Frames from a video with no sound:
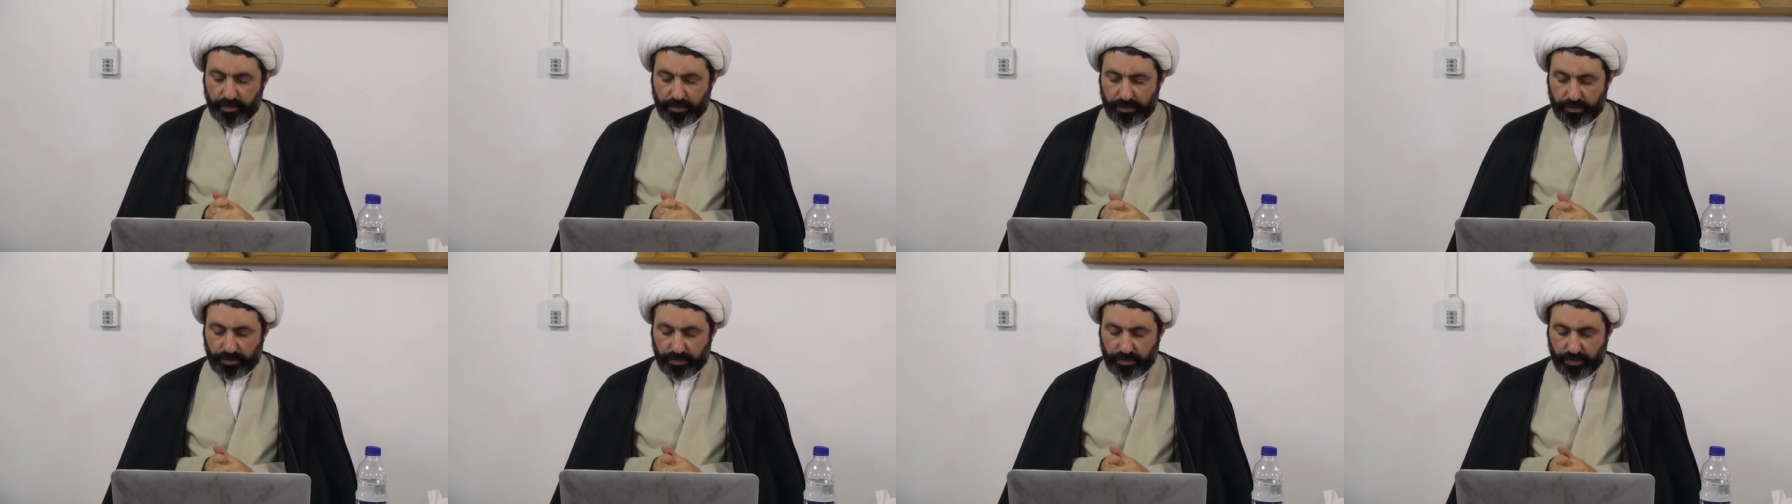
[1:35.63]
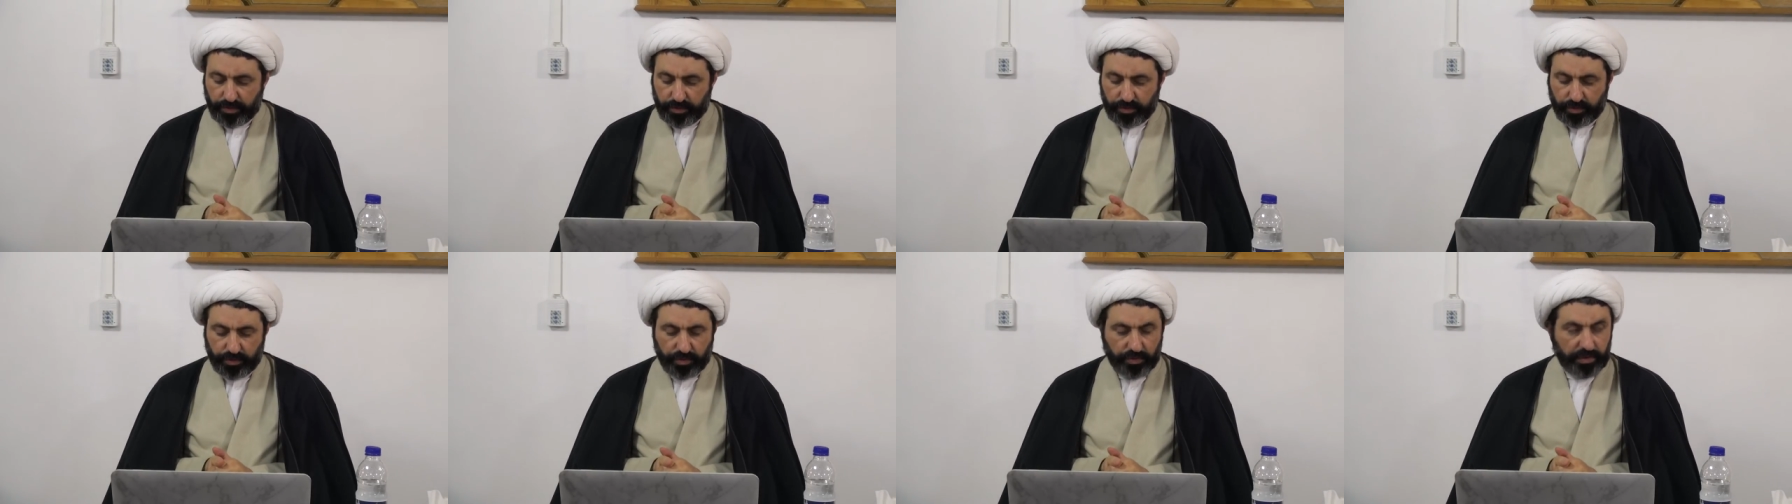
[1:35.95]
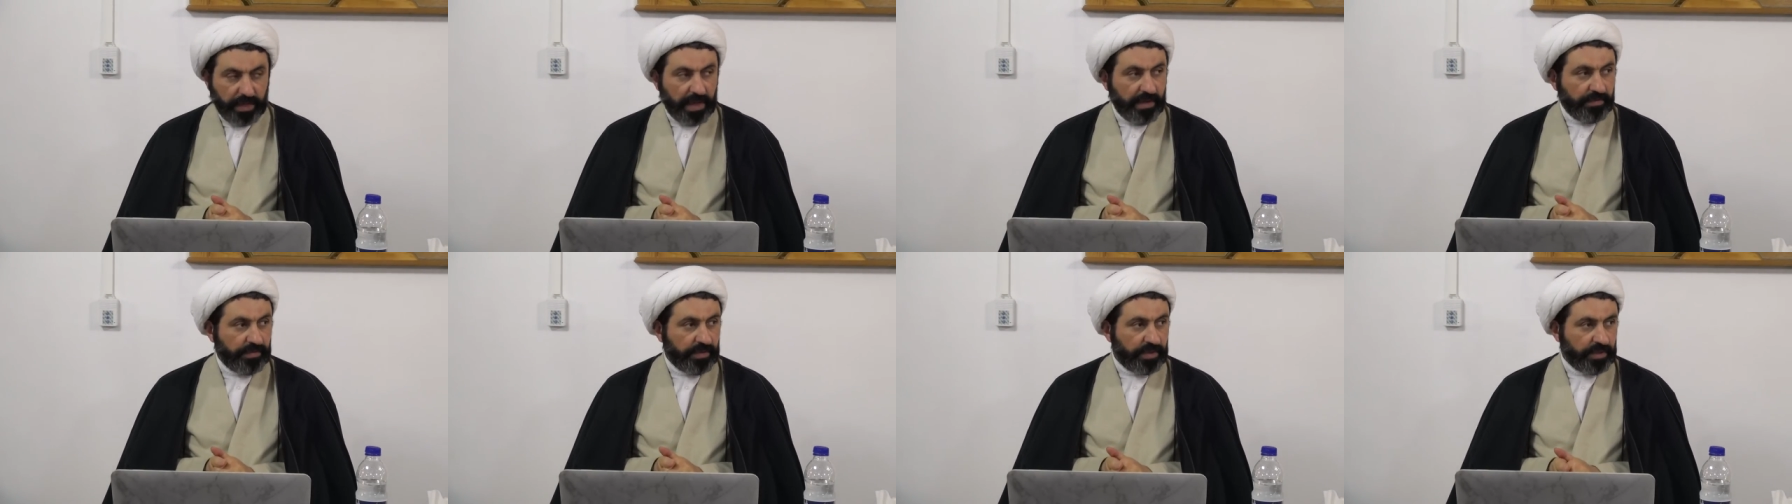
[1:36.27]
So you should
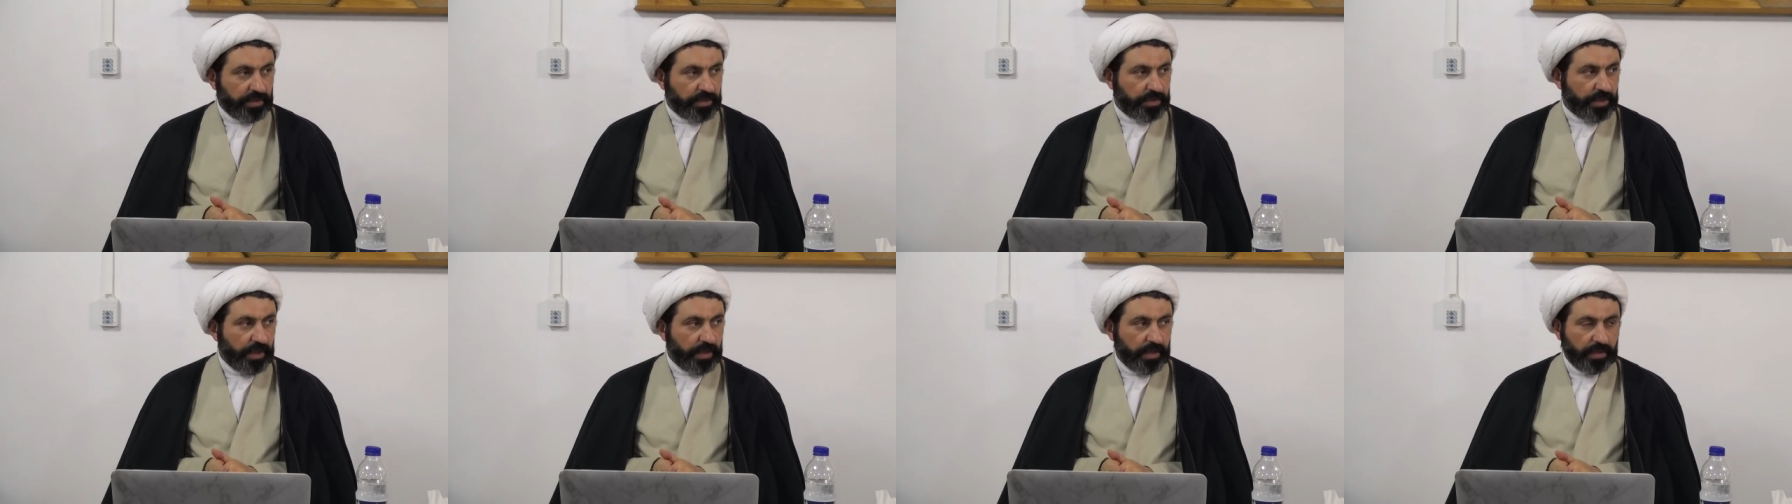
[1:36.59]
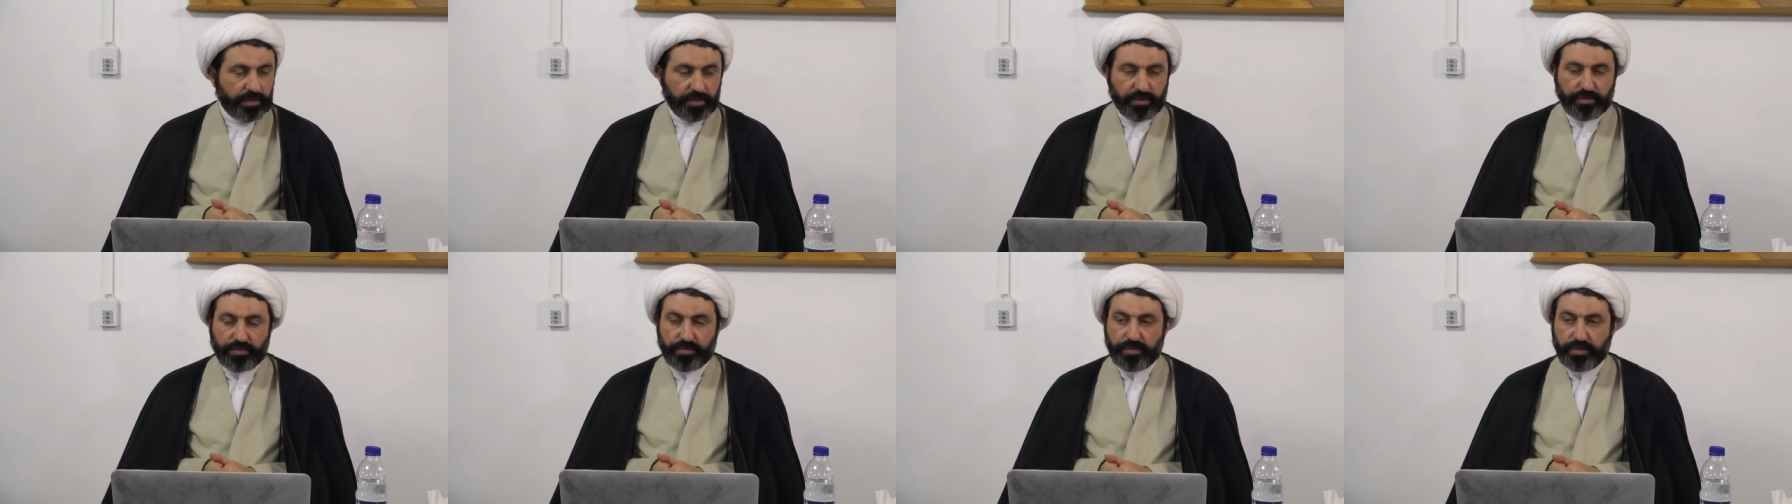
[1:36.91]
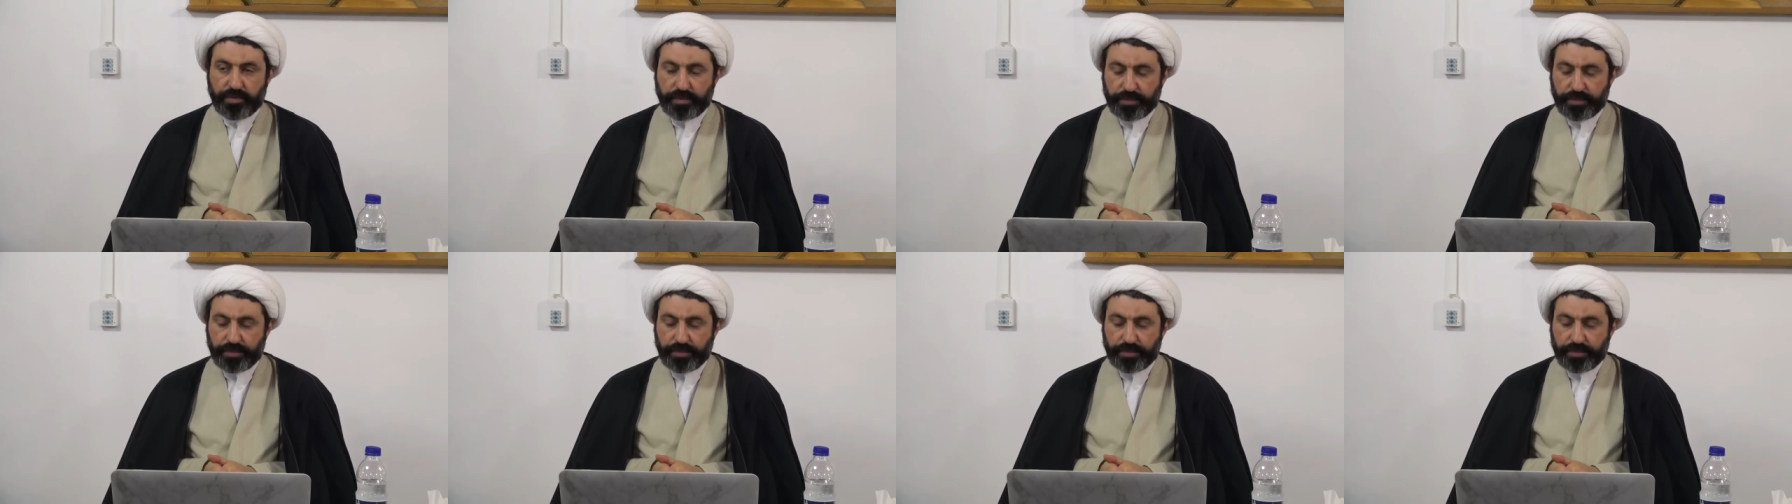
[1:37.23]
have it, inshallah, soon.